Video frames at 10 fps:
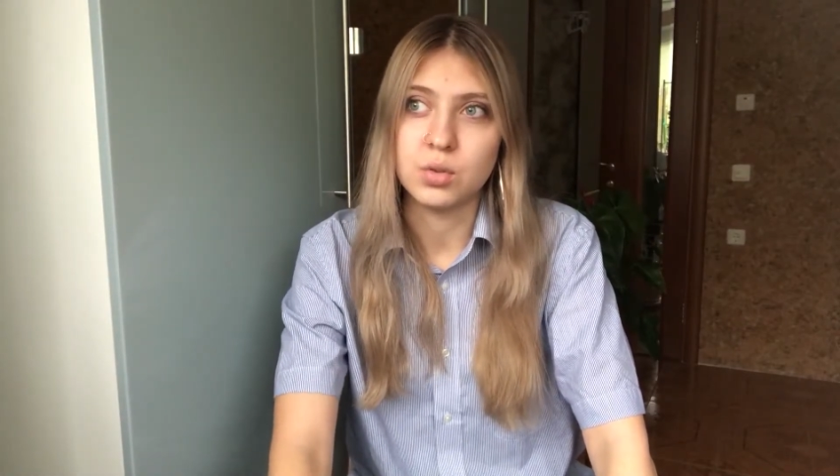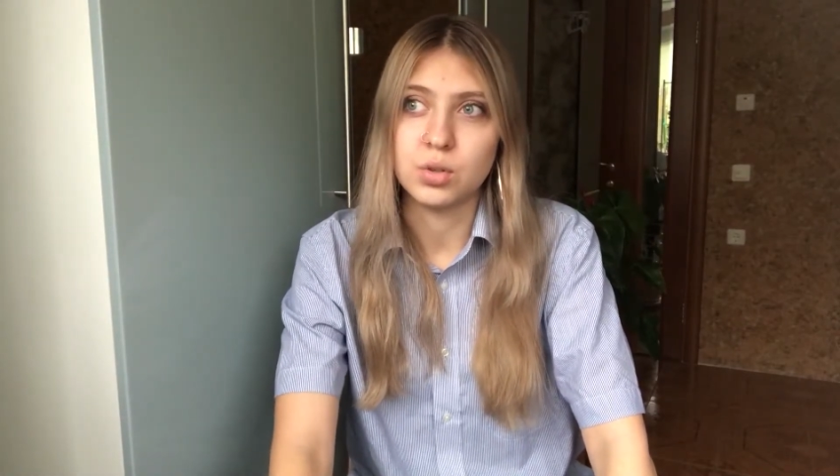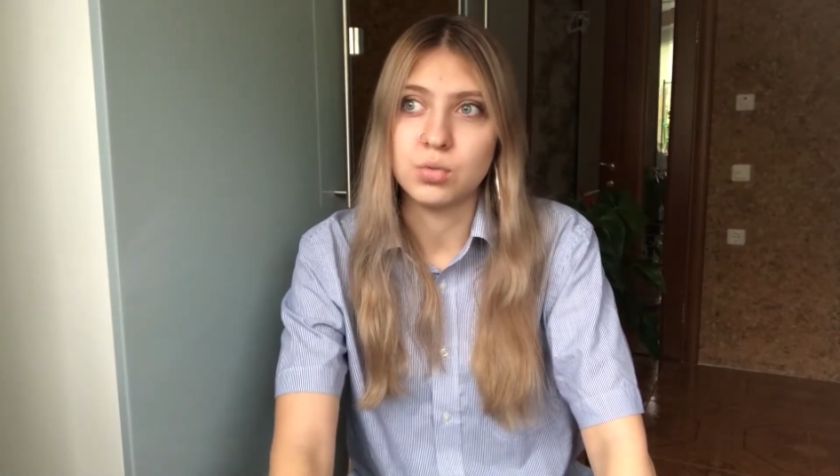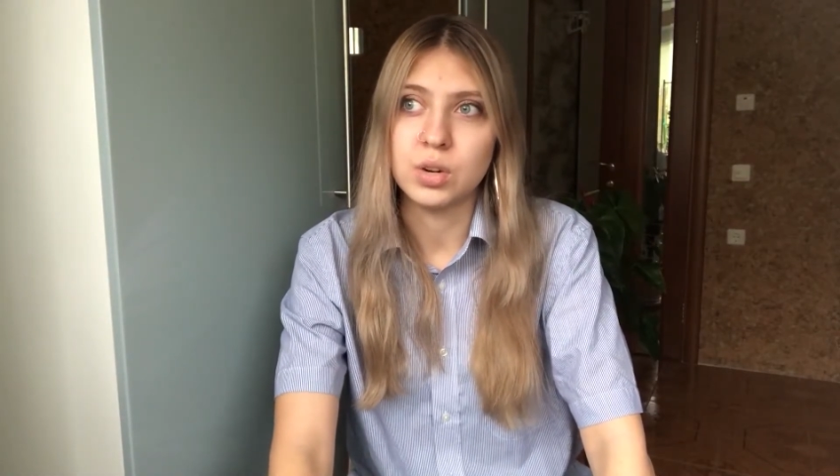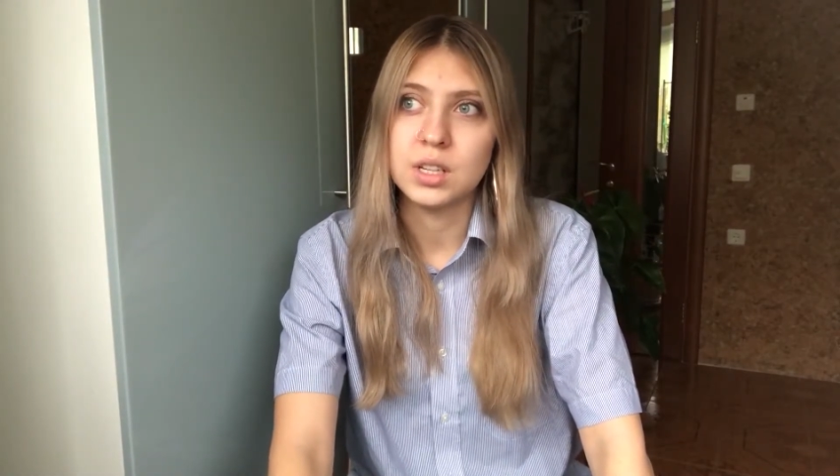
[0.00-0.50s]

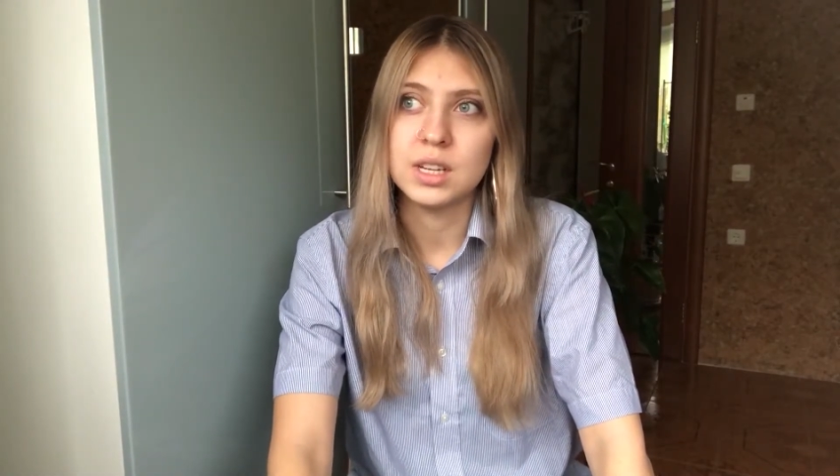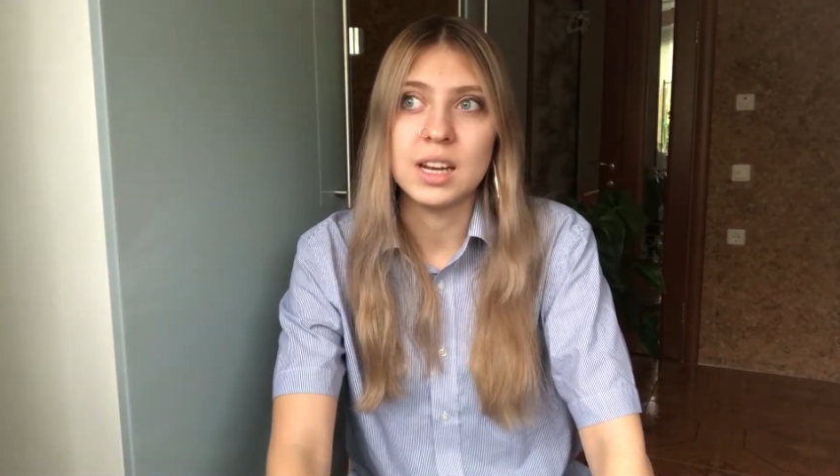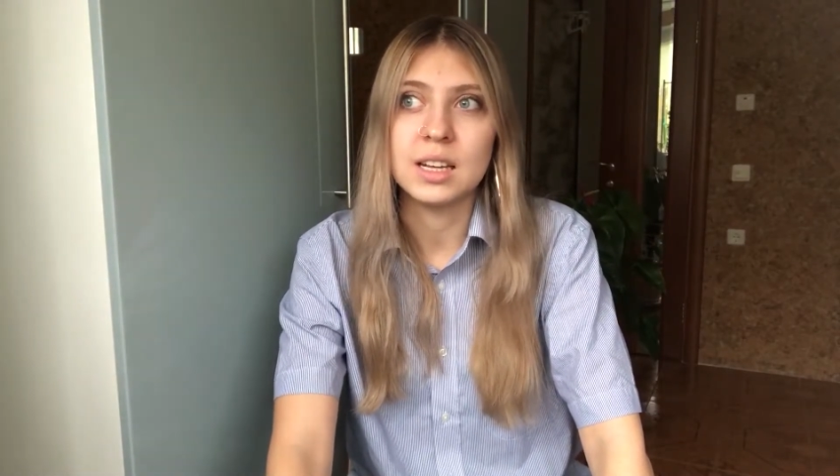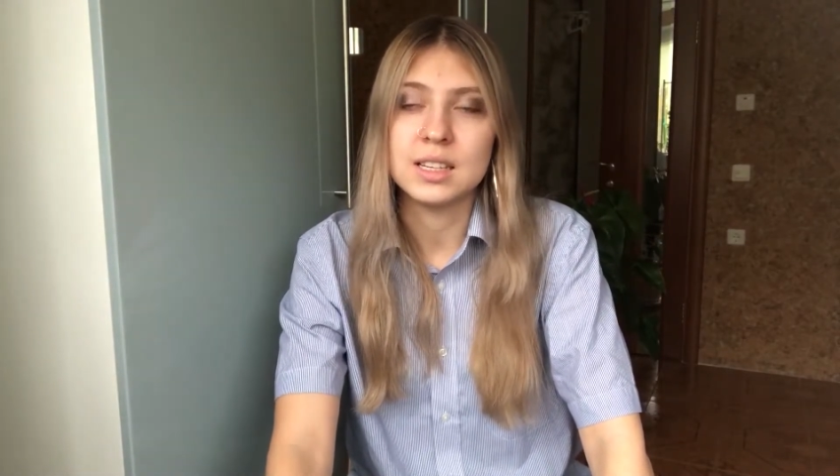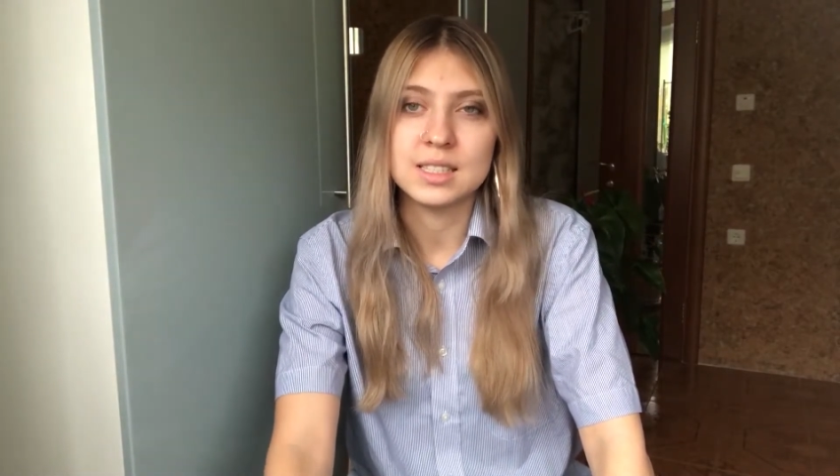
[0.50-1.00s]
what you read
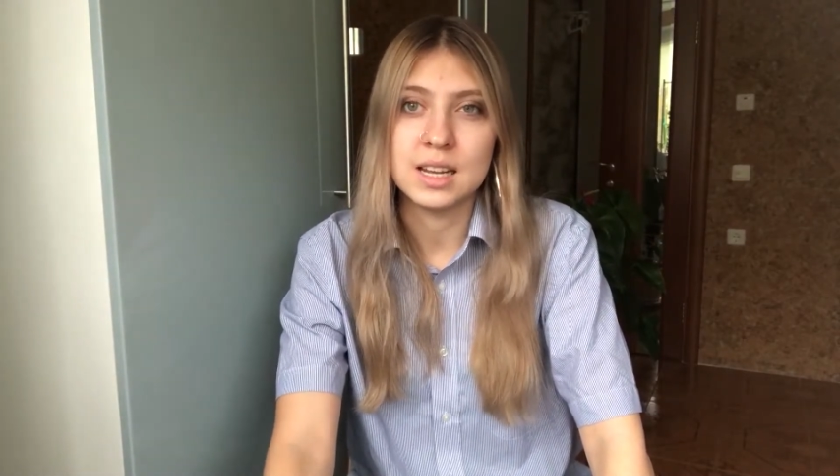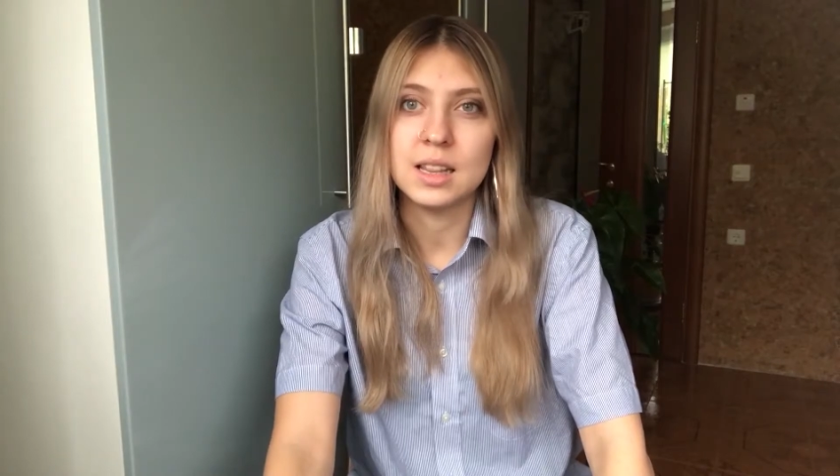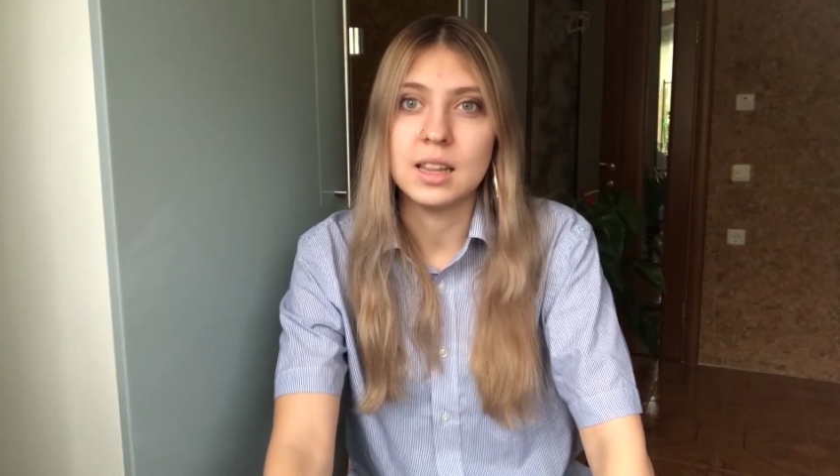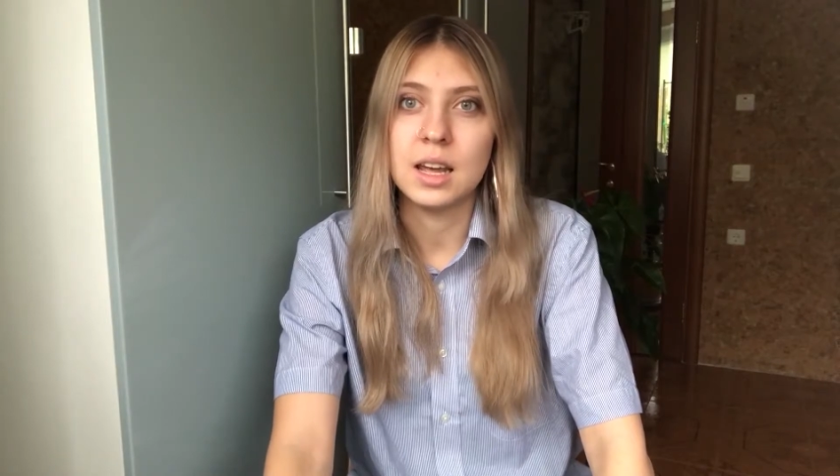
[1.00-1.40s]
and understand